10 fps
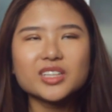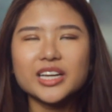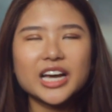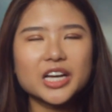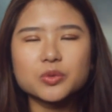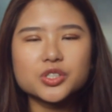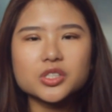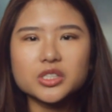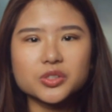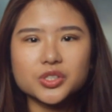Yeah, it was
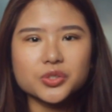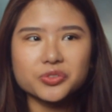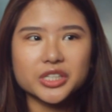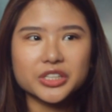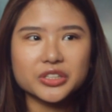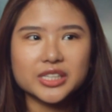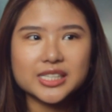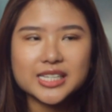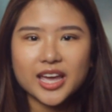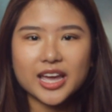so
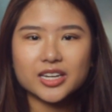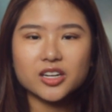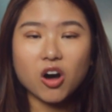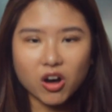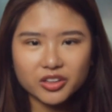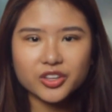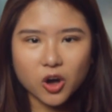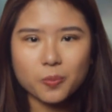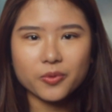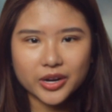ridiculous. And on the
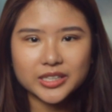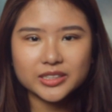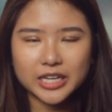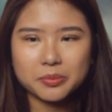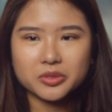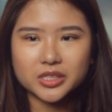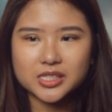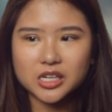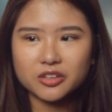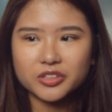operating table
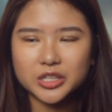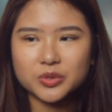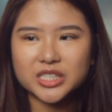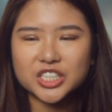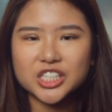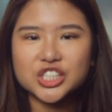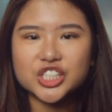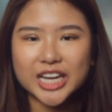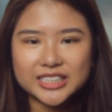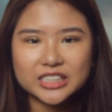itself, he was actually
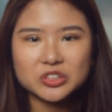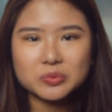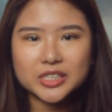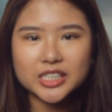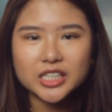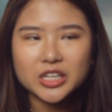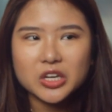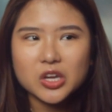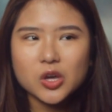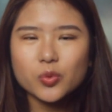chatting to me,
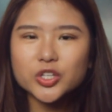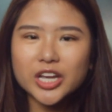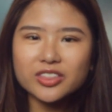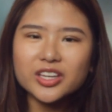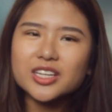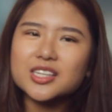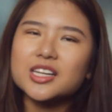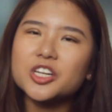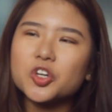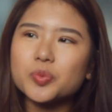which I think is a
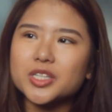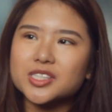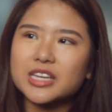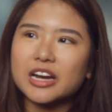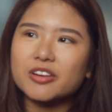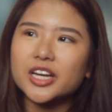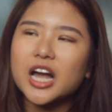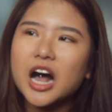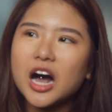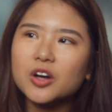little bit scary.
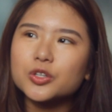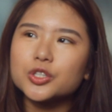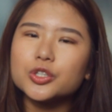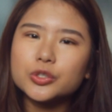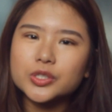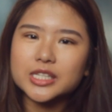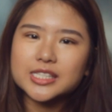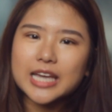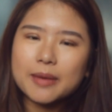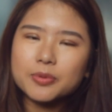How could you use a
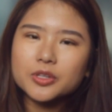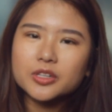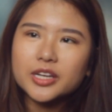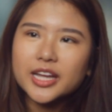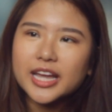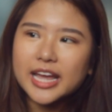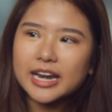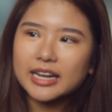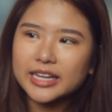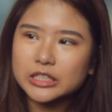scalpel
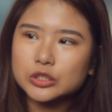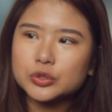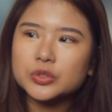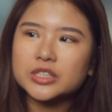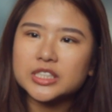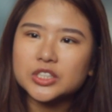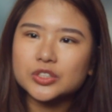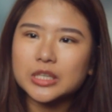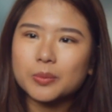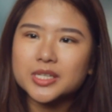and like do this to
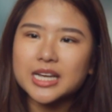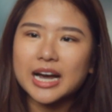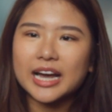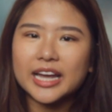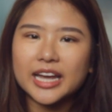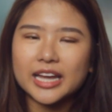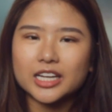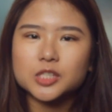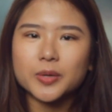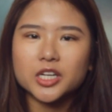someone's eye and
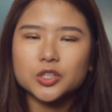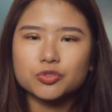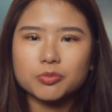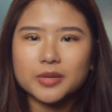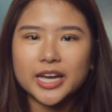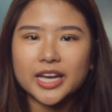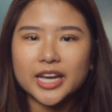expect her to reply?